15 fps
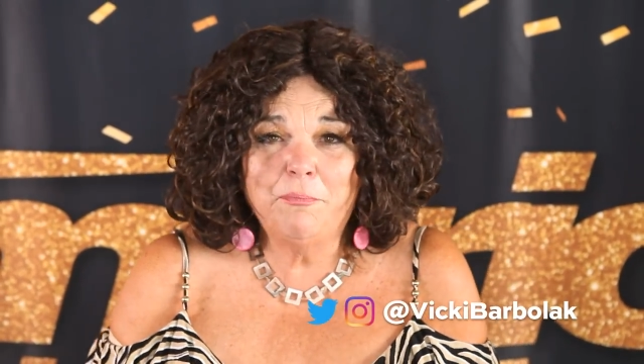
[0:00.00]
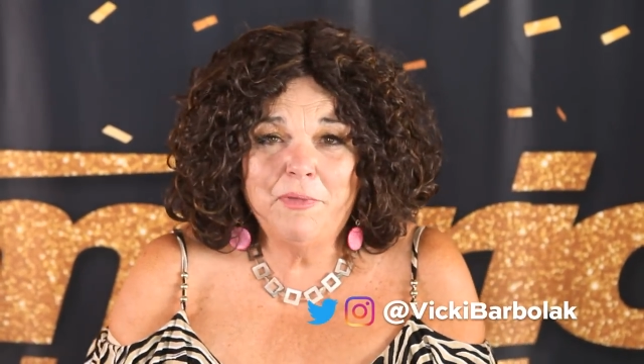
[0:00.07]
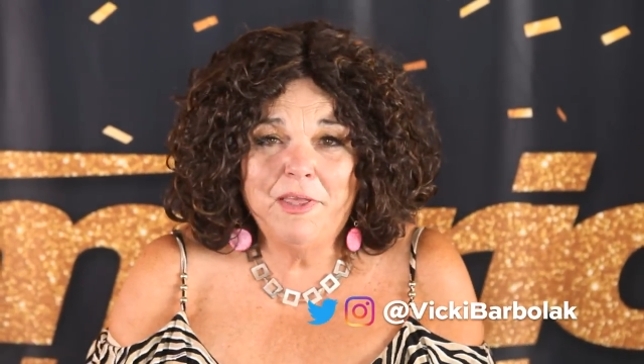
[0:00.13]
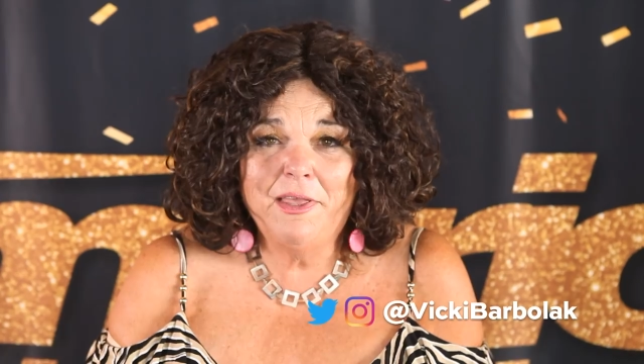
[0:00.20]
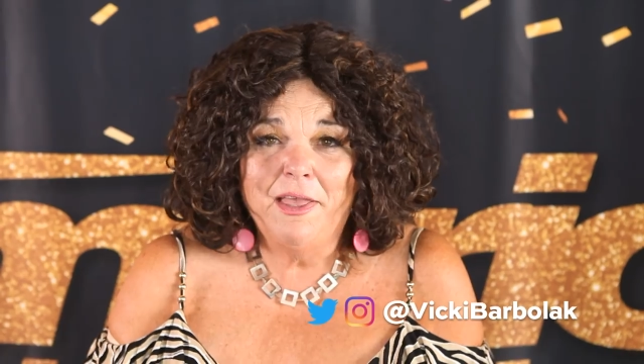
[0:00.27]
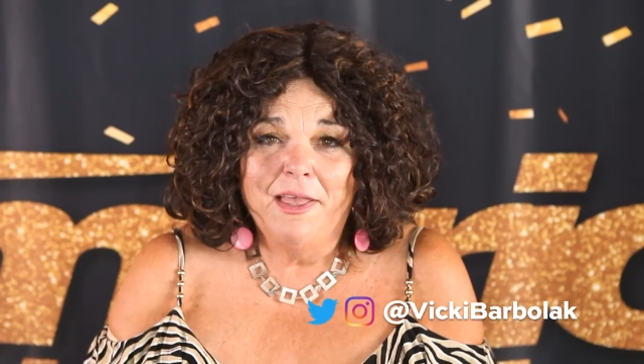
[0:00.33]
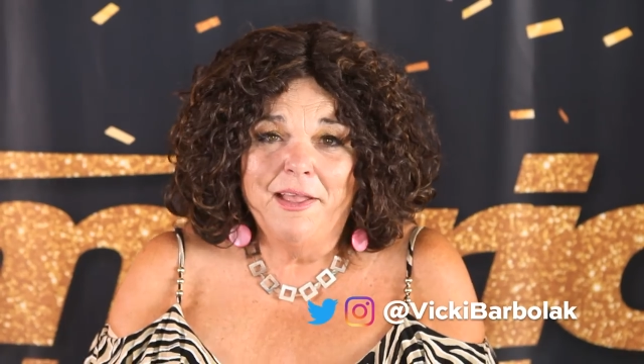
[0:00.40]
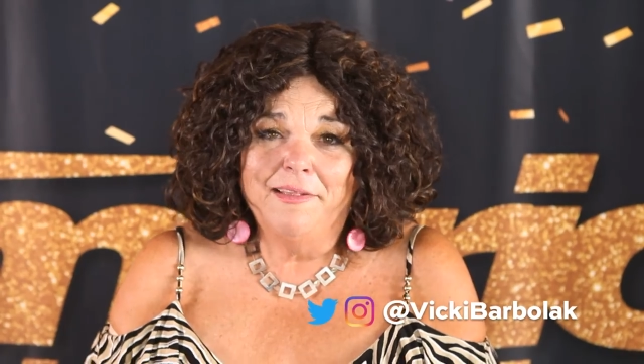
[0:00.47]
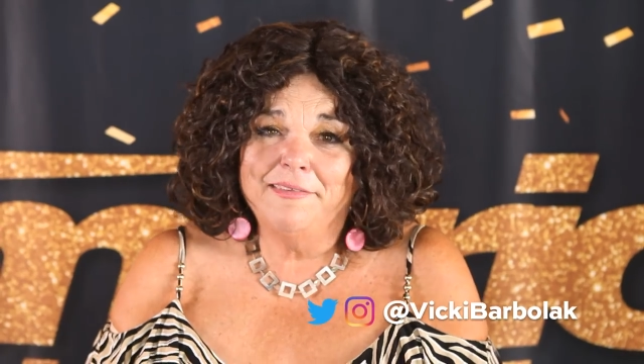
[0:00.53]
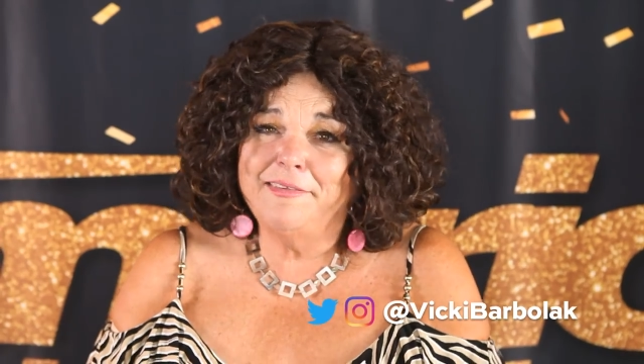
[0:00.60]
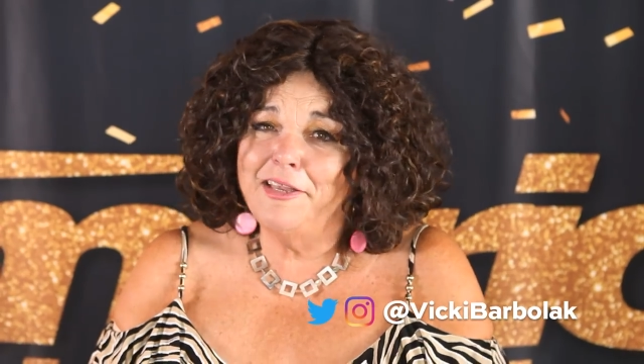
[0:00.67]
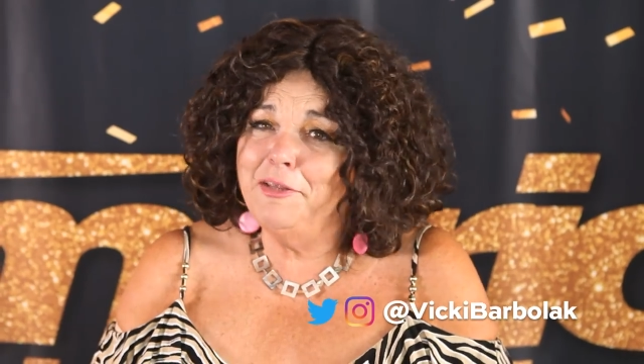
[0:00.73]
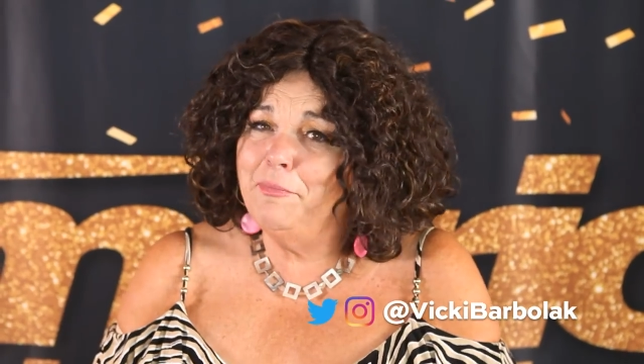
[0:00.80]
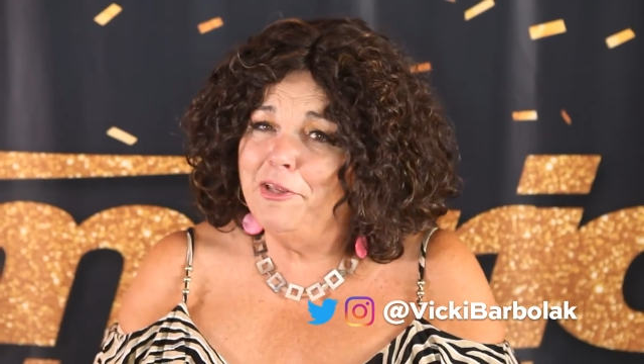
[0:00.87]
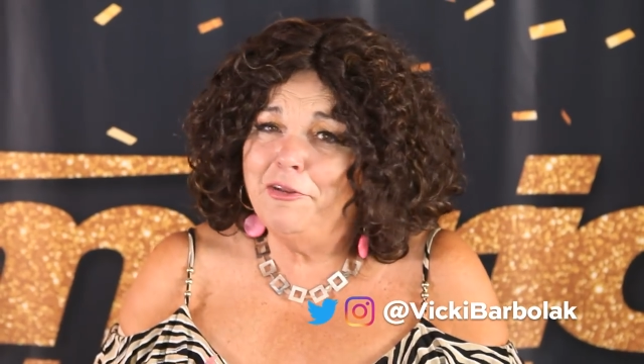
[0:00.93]
me,
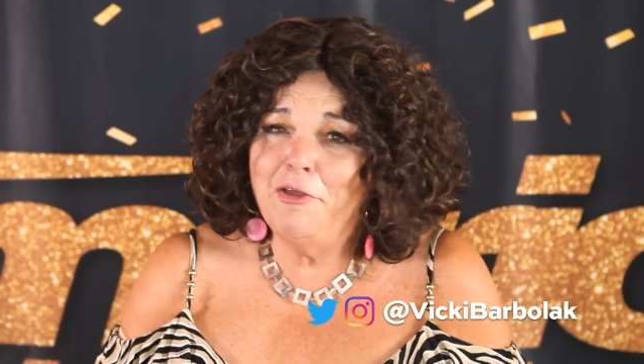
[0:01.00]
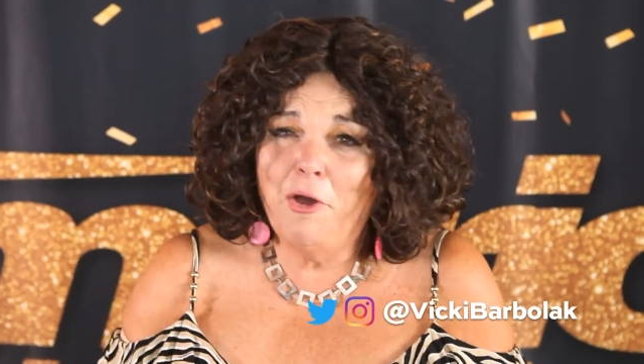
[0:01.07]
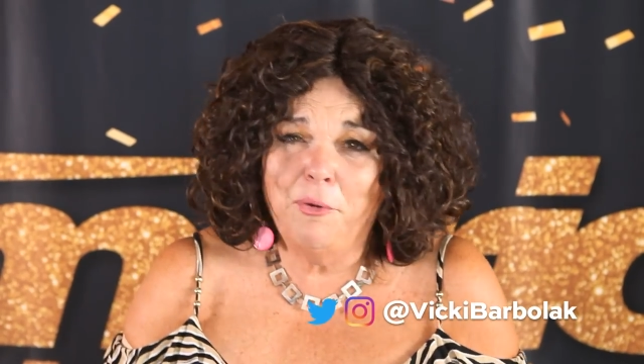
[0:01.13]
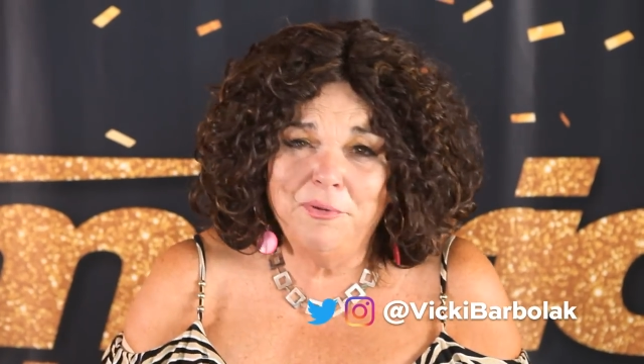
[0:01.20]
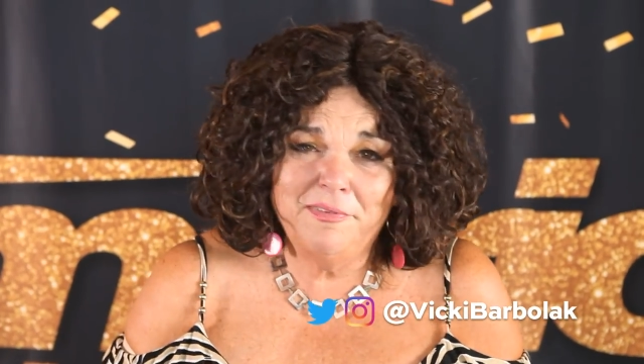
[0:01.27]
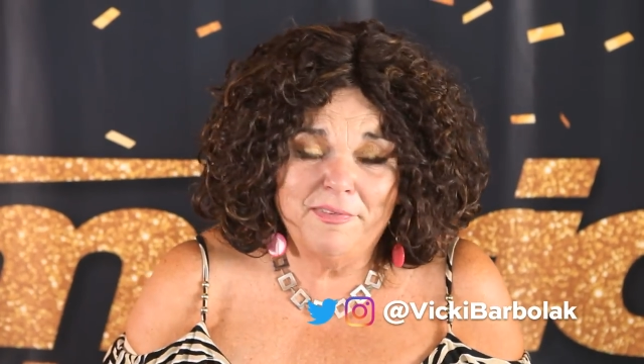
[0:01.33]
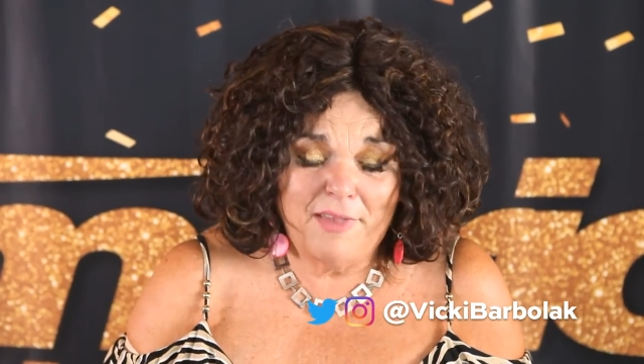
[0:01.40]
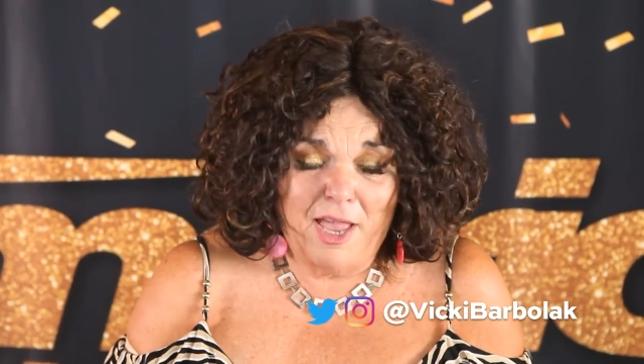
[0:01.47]
sending me notes.